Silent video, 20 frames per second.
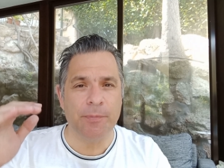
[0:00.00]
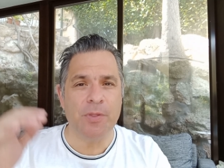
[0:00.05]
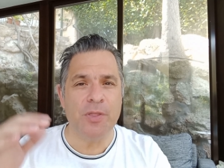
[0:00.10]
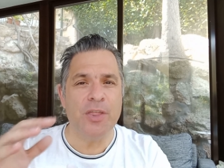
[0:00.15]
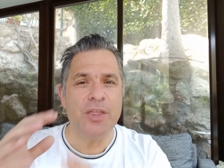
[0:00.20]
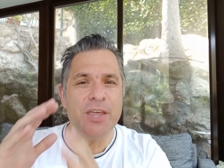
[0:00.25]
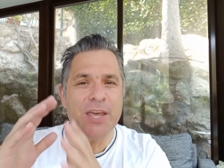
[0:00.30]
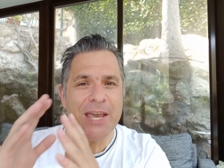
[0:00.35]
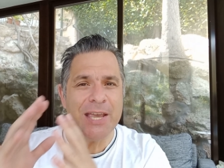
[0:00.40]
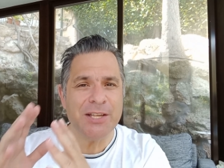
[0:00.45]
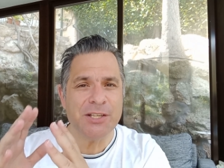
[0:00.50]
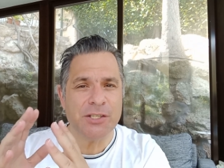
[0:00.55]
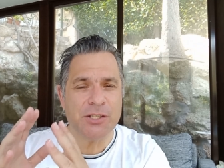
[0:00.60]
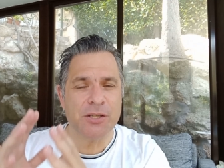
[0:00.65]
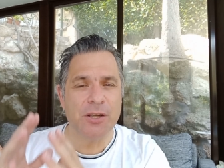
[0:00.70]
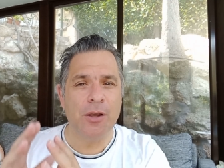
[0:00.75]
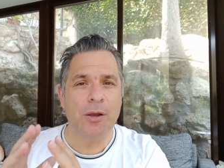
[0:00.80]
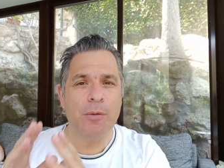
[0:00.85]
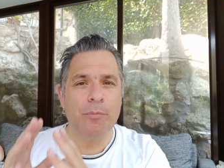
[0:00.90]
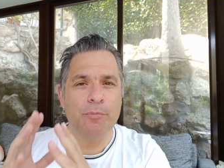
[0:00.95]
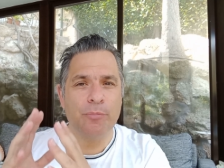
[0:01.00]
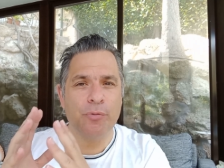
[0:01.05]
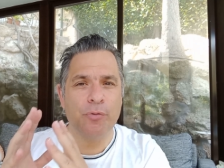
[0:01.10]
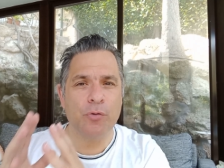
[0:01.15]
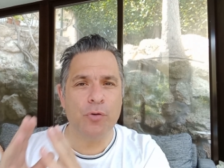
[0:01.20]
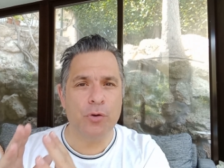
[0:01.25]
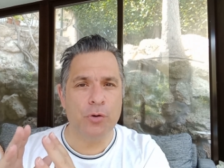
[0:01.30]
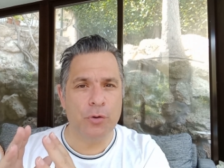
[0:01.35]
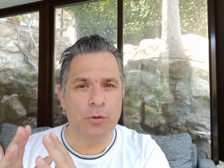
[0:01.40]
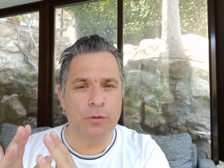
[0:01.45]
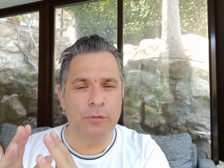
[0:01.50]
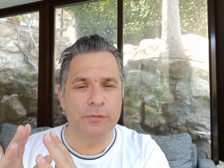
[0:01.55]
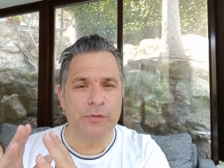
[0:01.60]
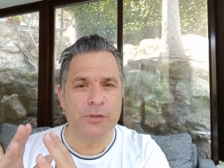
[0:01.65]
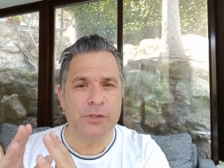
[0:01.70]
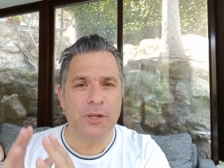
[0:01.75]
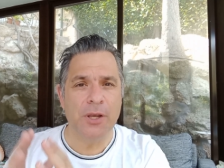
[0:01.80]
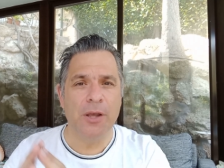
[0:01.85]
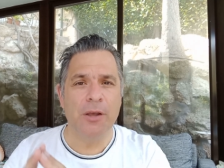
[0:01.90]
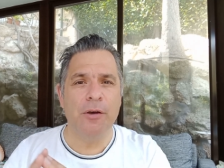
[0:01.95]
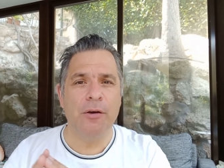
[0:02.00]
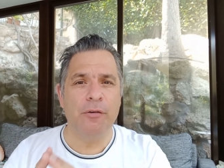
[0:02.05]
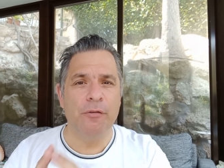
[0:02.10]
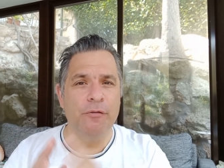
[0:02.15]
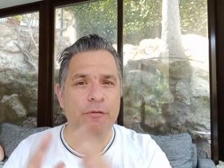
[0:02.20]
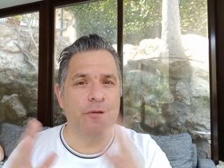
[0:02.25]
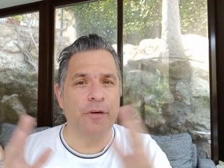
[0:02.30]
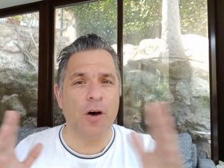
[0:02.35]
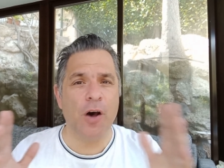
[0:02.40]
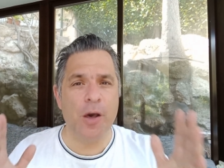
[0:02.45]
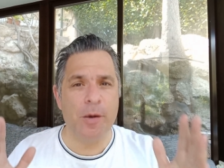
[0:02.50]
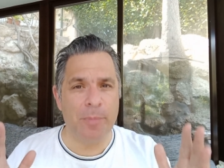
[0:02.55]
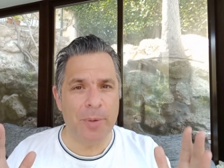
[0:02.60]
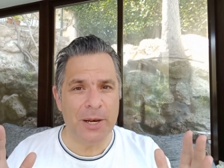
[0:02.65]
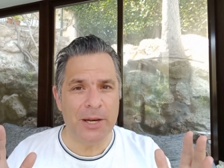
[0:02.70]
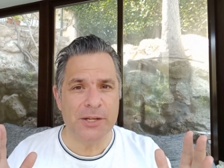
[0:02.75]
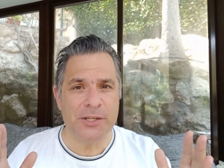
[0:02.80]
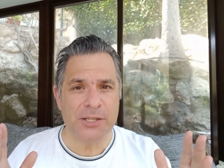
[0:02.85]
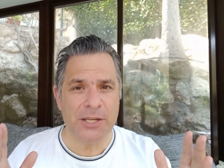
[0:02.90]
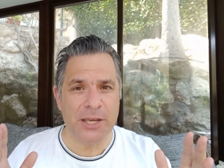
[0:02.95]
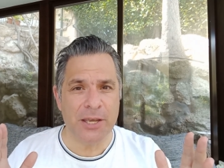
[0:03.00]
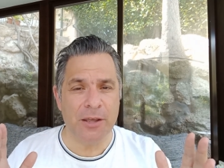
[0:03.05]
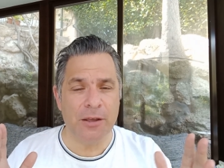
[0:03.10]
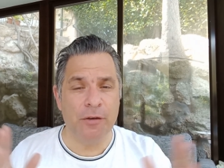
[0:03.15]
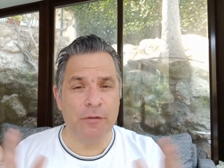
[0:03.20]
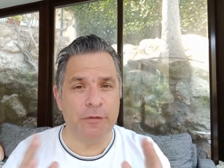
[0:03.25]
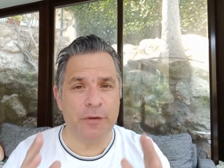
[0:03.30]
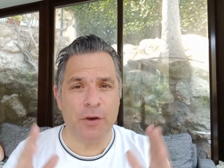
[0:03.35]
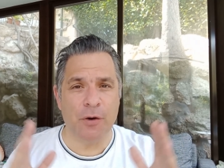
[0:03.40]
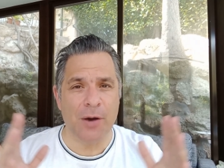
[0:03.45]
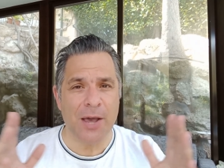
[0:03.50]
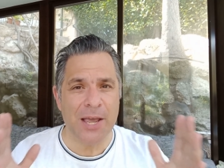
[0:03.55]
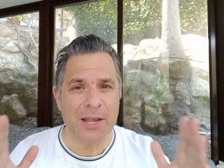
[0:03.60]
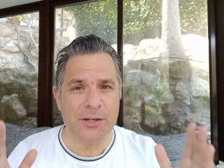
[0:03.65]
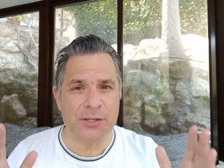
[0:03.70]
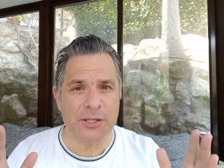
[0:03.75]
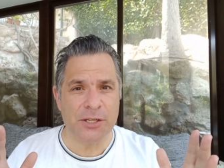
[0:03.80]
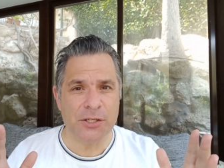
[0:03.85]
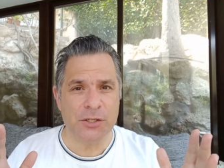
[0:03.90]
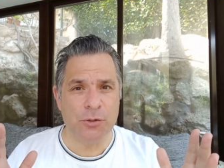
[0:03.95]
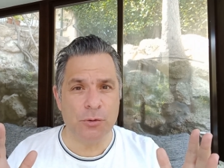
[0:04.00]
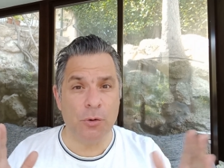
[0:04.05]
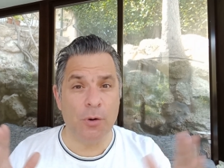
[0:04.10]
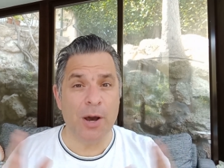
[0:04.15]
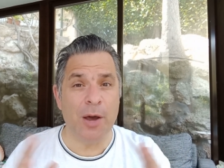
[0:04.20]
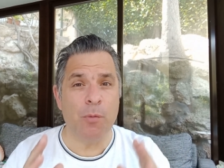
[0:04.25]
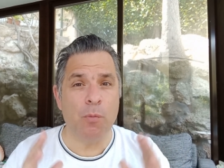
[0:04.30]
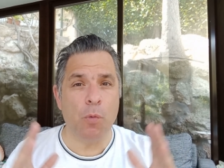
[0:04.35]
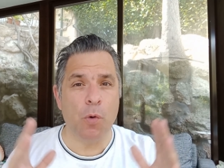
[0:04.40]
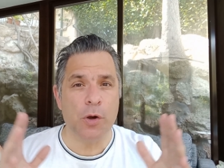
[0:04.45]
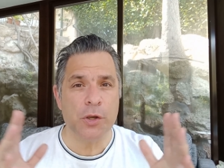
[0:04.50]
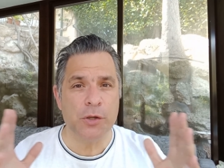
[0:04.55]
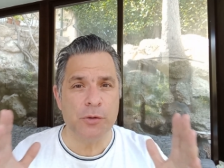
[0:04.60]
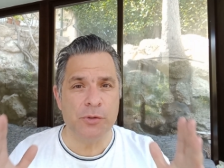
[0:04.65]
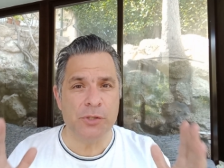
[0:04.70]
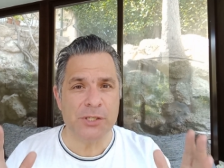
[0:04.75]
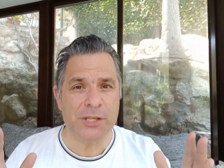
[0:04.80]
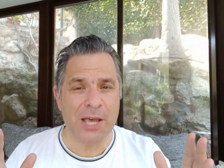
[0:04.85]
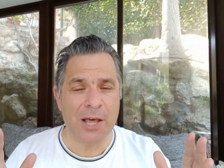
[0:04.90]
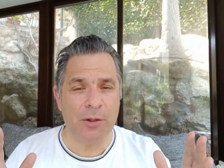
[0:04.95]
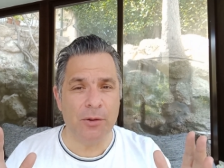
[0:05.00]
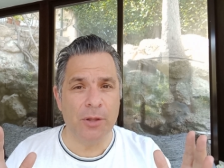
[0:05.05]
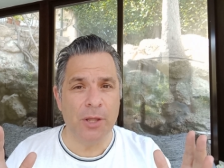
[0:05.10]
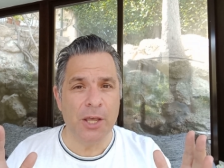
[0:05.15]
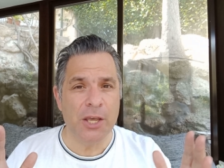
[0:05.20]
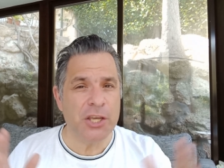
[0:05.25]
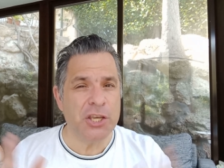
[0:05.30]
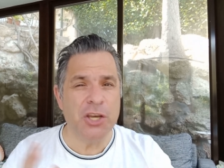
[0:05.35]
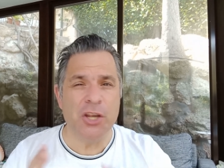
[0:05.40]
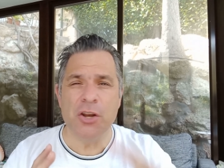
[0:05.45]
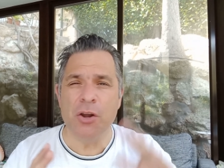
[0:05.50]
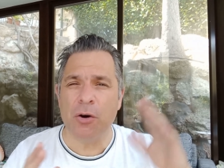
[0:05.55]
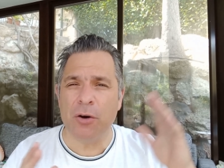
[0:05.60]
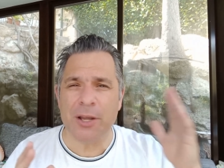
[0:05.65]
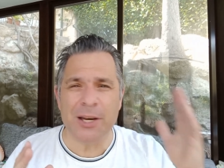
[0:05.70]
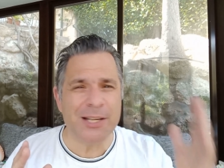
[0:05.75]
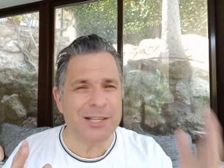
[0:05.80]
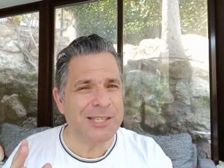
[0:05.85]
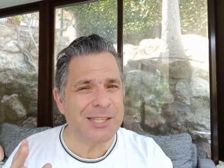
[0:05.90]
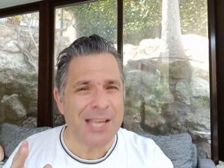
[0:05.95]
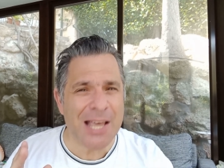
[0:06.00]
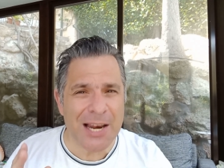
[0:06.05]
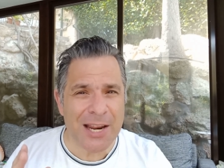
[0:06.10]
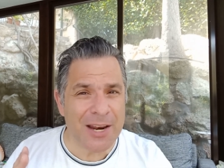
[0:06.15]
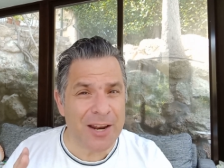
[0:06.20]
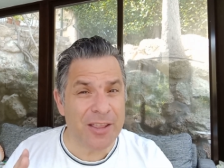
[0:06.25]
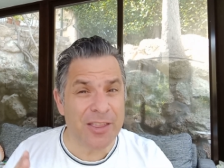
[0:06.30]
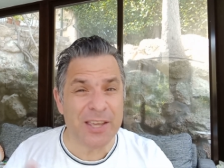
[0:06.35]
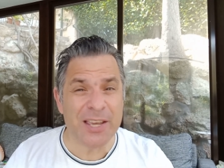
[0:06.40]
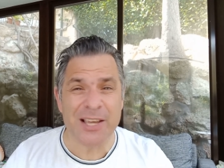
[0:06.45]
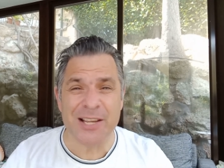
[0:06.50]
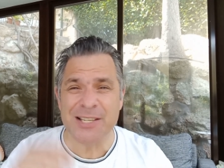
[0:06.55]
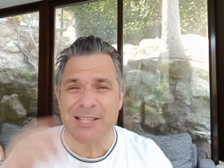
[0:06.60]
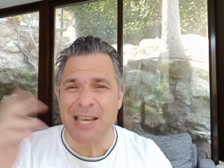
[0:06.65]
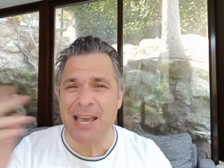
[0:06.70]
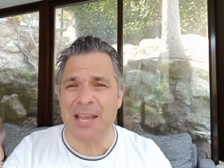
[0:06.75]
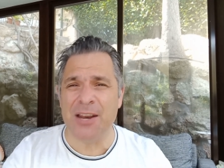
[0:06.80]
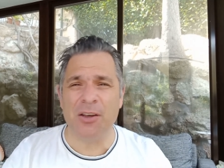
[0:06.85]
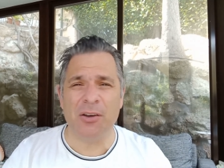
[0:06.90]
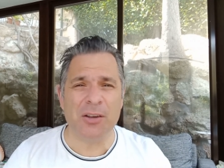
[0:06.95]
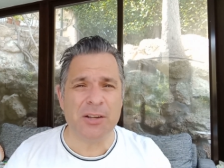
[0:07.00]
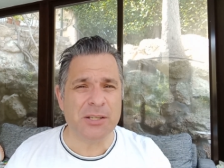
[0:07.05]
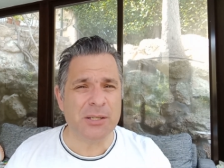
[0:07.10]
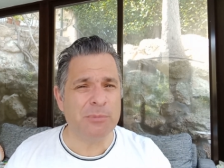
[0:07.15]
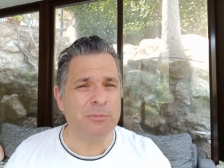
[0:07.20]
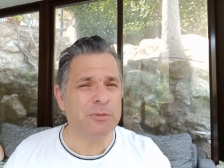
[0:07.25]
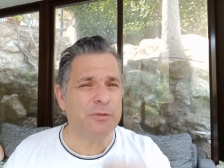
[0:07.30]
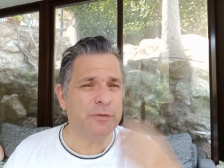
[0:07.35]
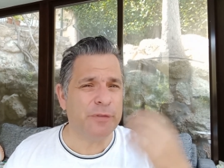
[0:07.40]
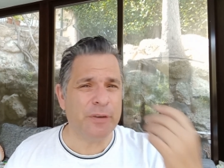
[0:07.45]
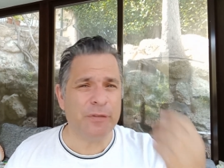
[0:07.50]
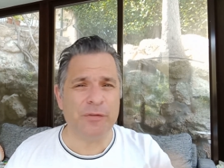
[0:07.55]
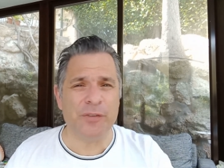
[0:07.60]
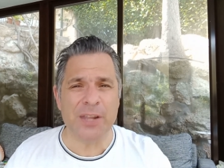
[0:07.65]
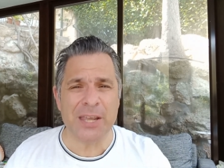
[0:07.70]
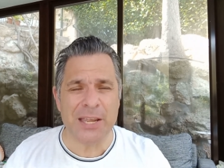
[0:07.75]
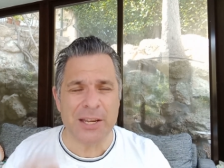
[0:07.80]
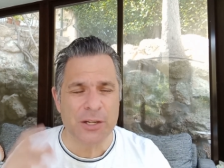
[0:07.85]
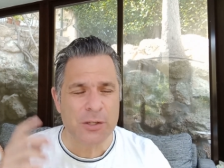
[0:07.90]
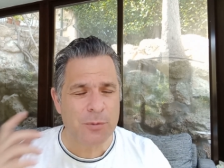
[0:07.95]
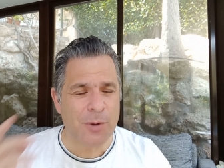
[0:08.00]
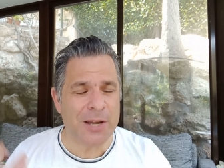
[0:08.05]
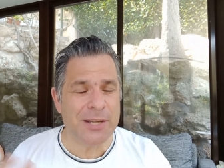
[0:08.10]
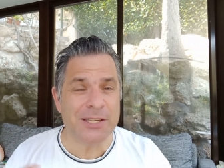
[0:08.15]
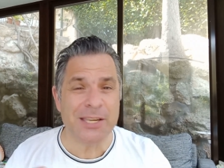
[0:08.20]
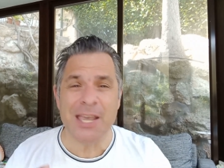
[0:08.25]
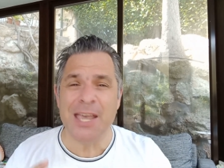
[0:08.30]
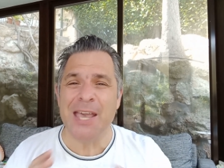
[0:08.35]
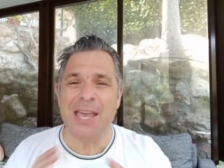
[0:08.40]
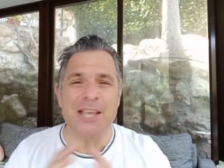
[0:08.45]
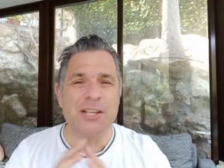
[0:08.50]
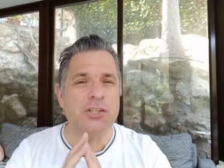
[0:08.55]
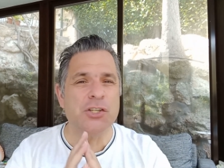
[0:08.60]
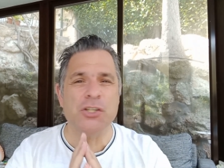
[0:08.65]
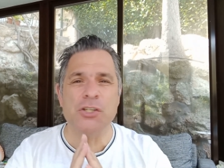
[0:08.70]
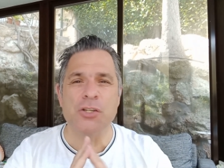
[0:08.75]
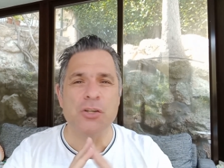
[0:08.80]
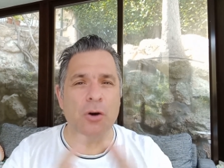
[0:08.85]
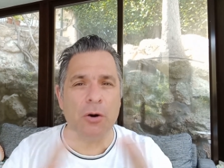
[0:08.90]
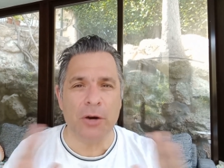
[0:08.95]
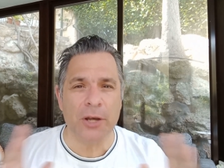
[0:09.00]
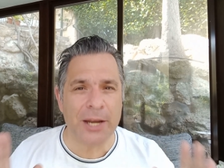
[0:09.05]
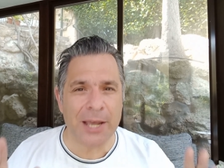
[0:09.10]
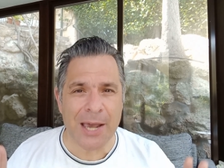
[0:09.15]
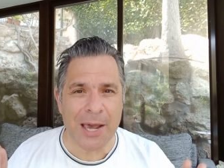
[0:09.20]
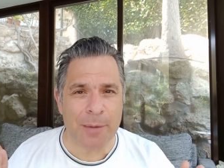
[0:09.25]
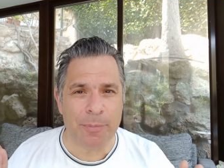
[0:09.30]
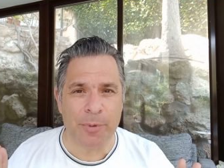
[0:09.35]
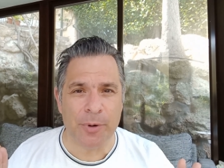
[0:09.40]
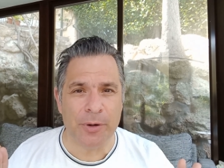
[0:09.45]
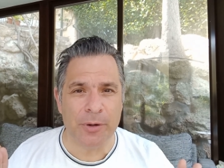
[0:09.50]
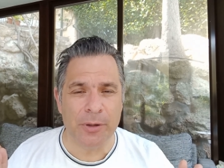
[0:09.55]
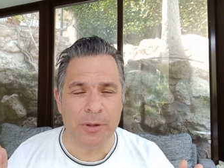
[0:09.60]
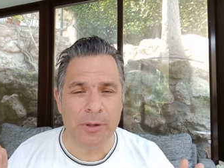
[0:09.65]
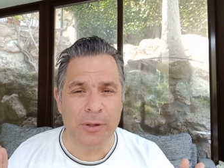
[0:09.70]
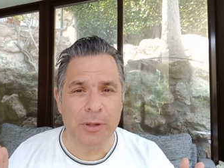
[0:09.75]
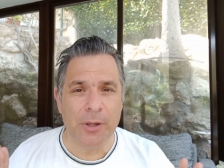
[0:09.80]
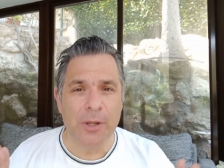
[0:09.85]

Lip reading: This proves viability for your Etsy store and what you sell. You're not going to sell anything at 10 items, 15, 20. It's just not going to happen.